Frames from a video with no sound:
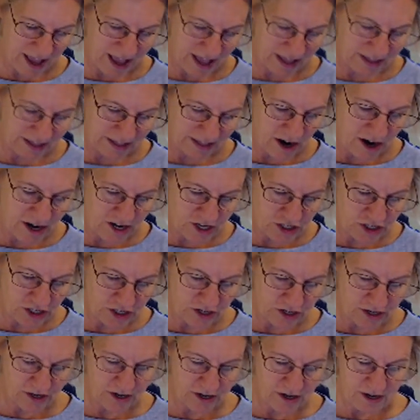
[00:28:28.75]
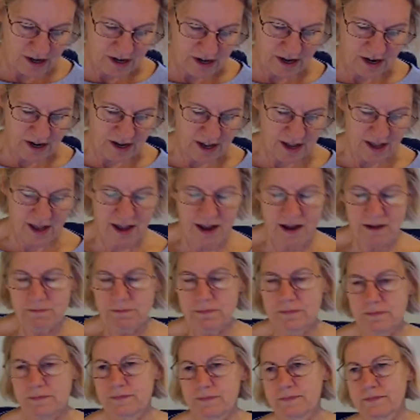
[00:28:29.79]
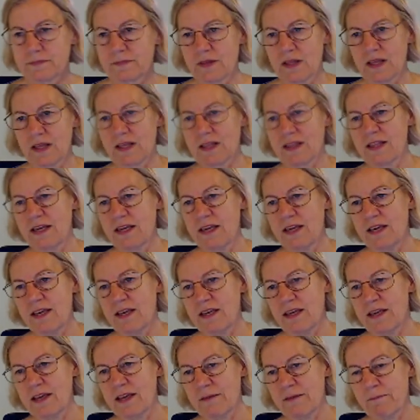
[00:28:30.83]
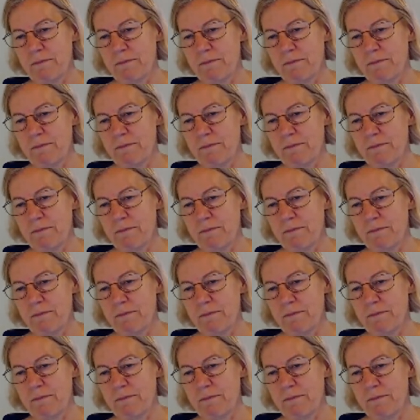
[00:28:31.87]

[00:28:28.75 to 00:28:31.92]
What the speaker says: larger, the